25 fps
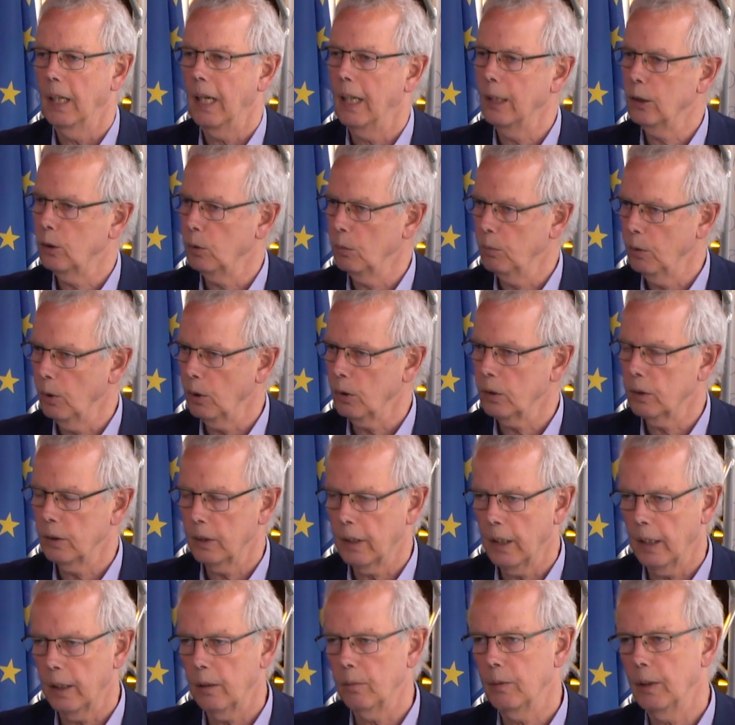and to work
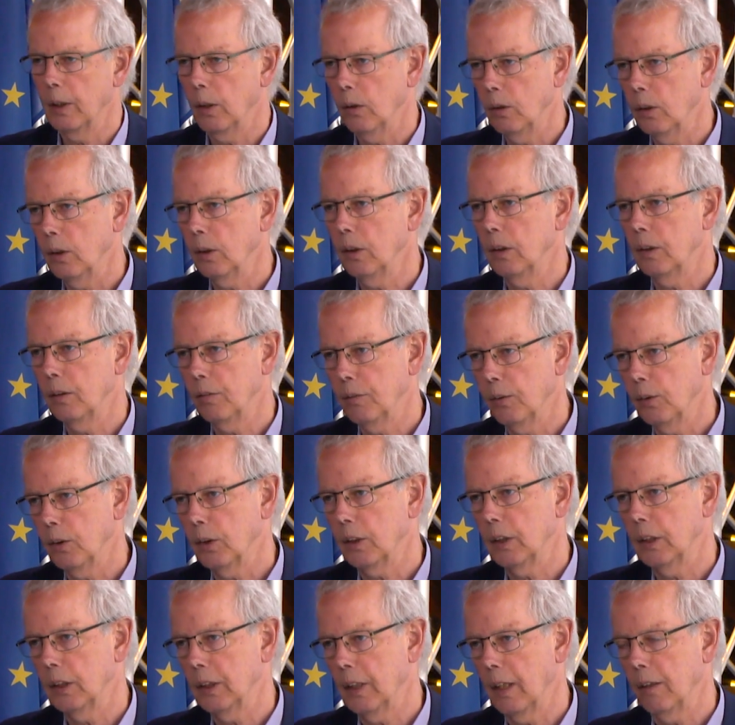together with all the
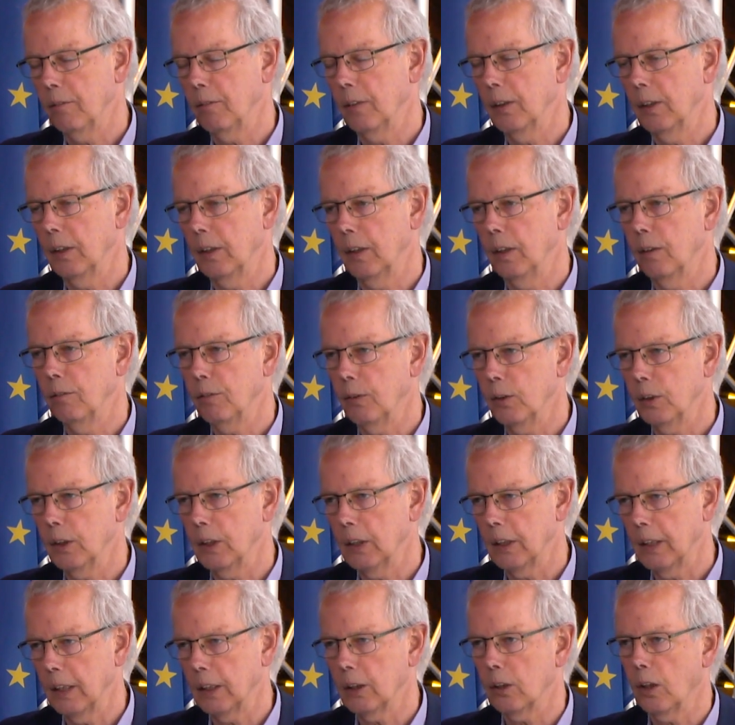
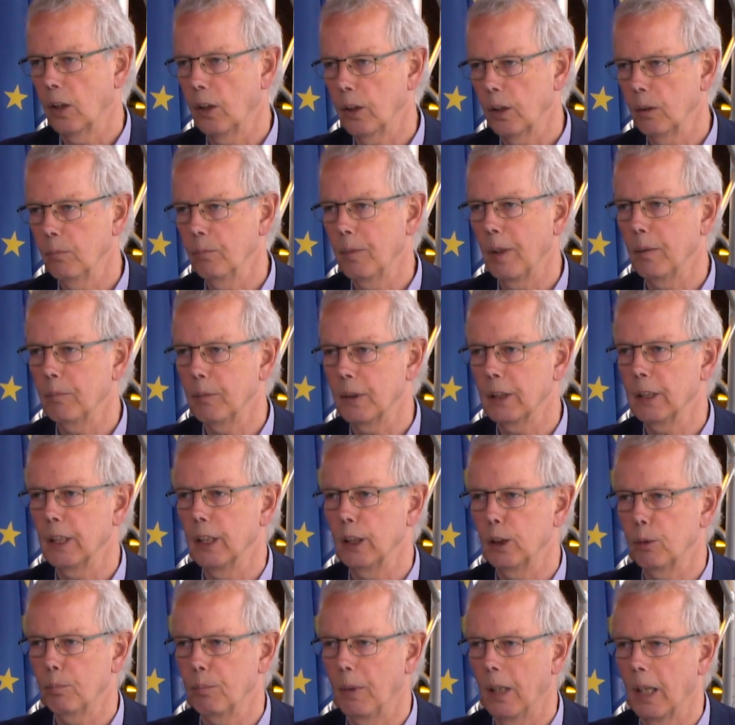46 other member
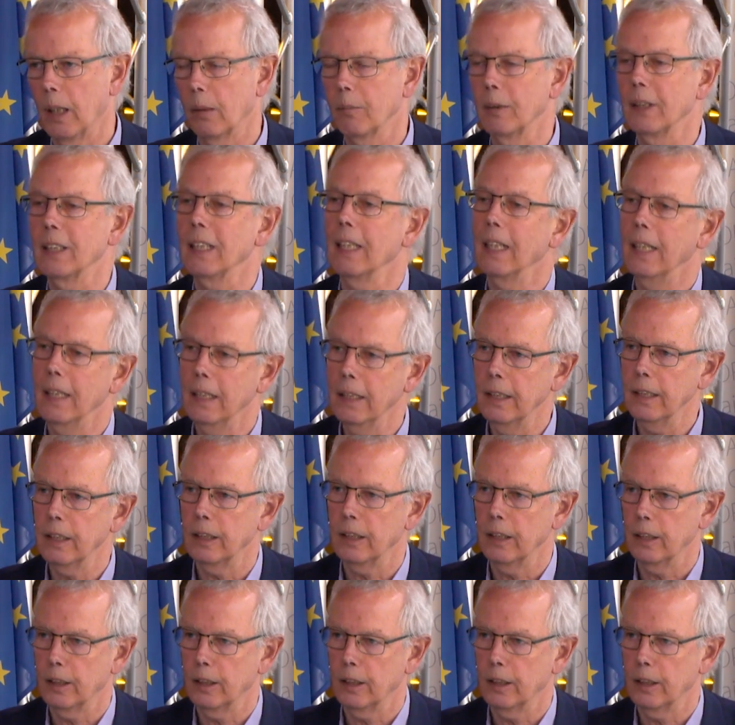states' parliament in this